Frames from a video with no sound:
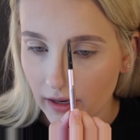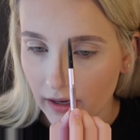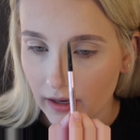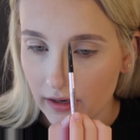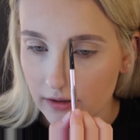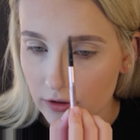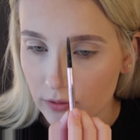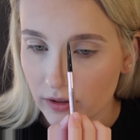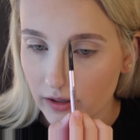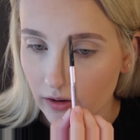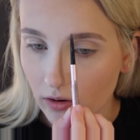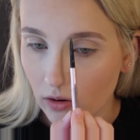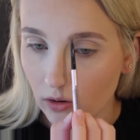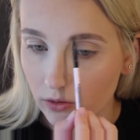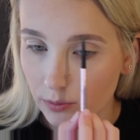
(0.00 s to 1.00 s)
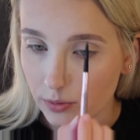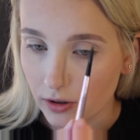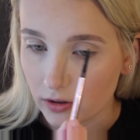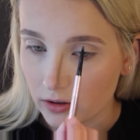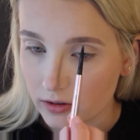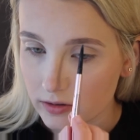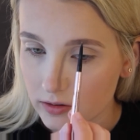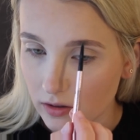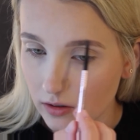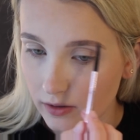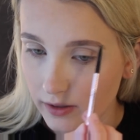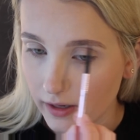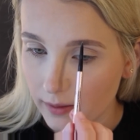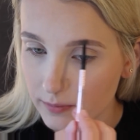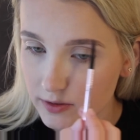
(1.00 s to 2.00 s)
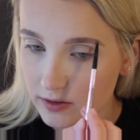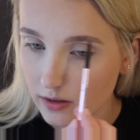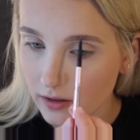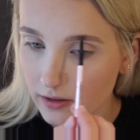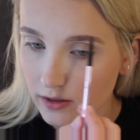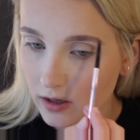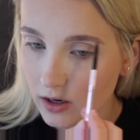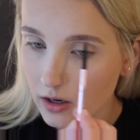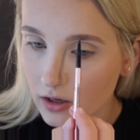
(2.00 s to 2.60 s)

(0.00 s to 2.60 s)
and you can get all the products on Amazon.